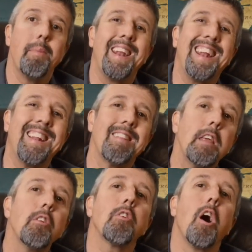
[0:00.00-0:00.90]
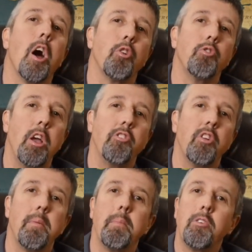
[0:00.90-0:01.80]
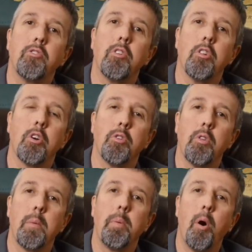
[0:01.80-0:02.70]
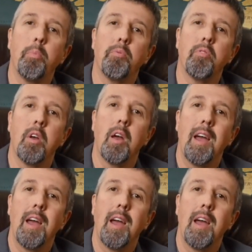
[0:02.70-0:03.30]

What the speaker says: But in a legal connotation, it means to look through the Pope's